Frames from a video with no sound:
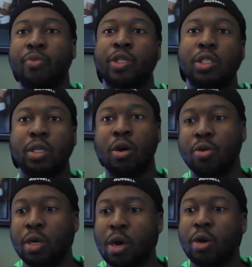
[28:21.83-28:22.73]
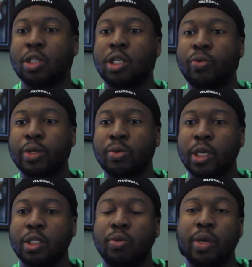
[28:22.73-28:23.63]
which is their older daughter, she wants a
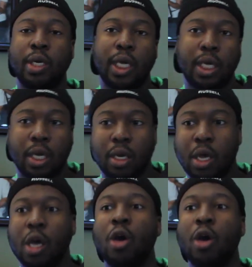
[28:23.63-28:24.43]
relationship with Deacon,